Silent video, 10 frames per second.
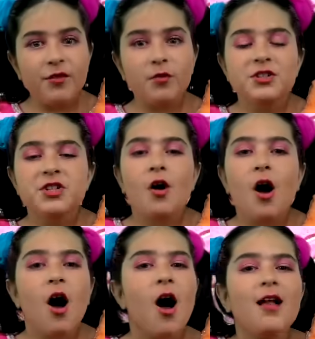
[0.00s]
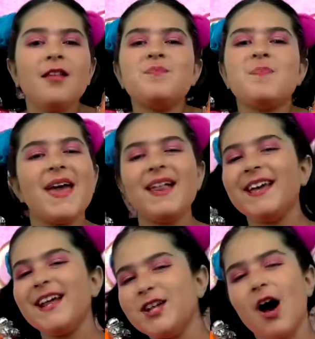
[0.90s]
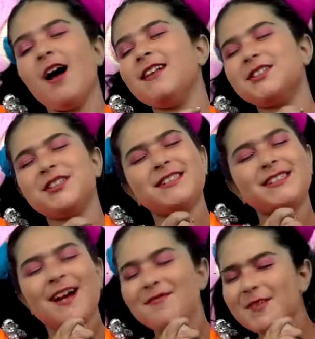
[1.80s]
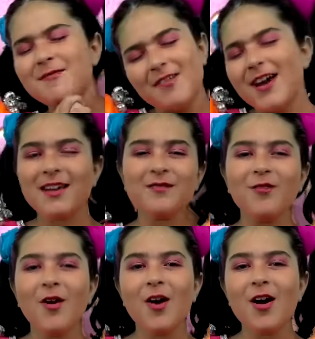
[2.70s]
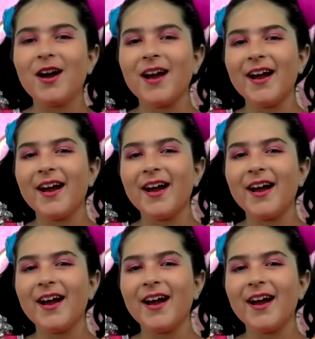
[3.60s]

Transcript: for what you all paleontologists have been waiting for.